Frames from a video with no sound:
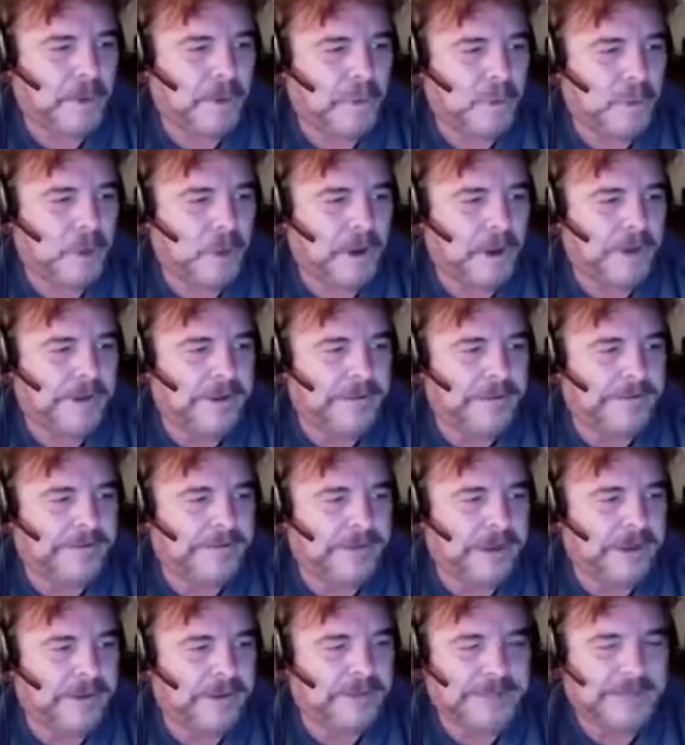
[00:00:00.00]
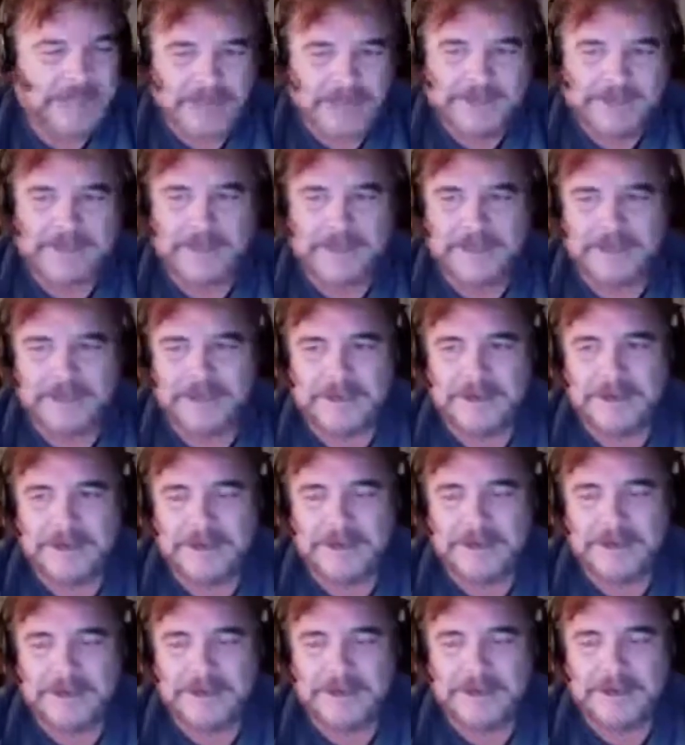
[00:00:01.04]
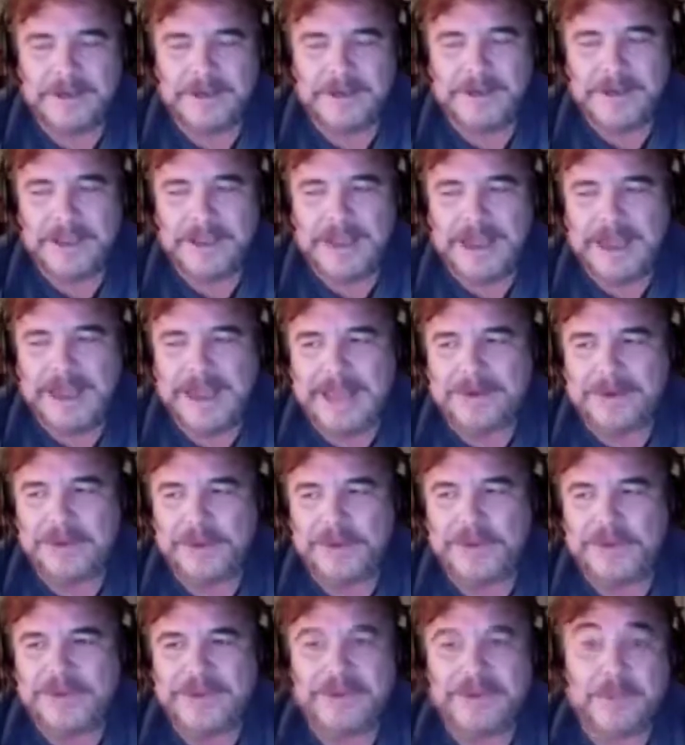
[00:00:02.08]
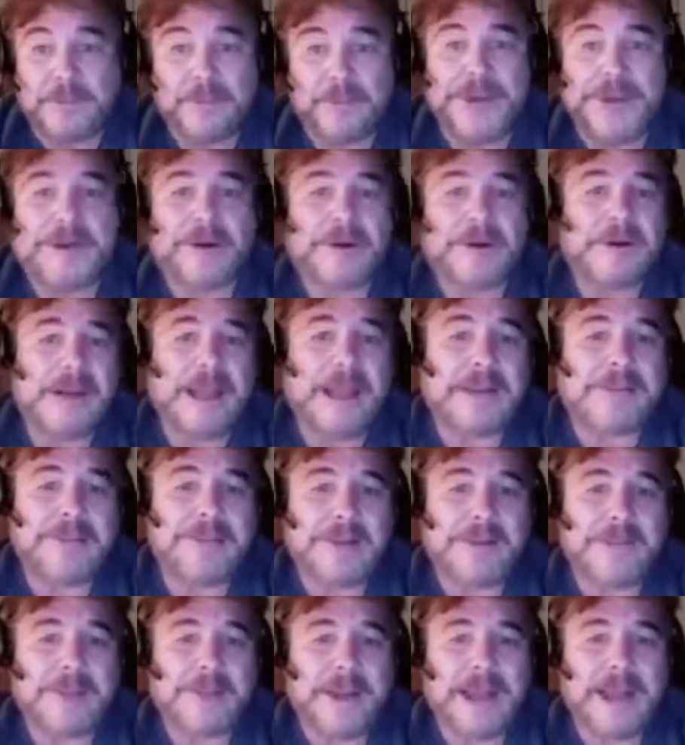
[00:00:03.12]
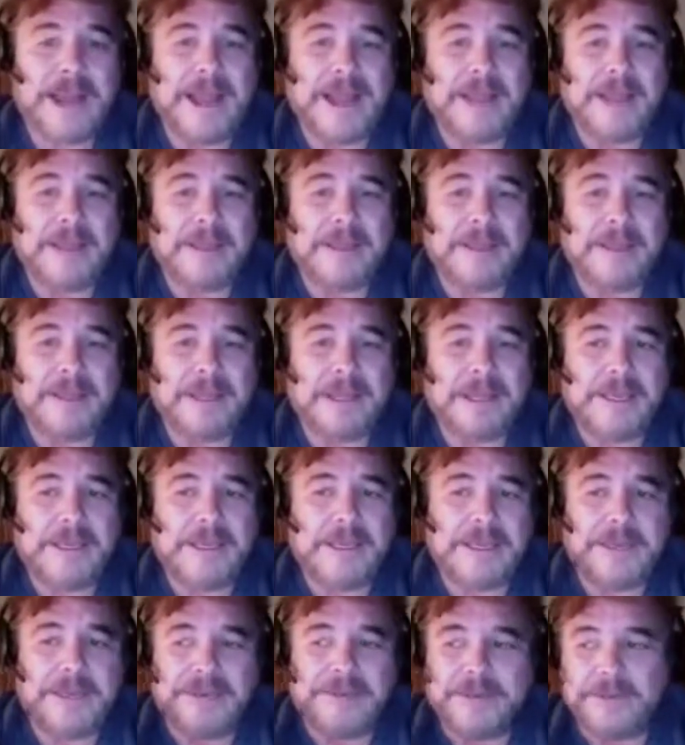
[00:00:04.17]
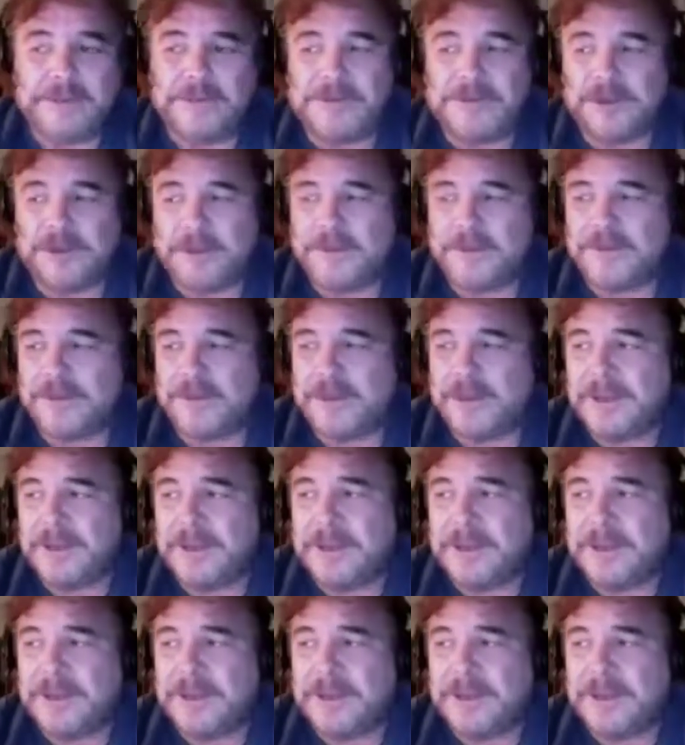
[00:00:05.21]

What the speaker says: was abducted and used as a breeder, actually, by the ETs on the ships.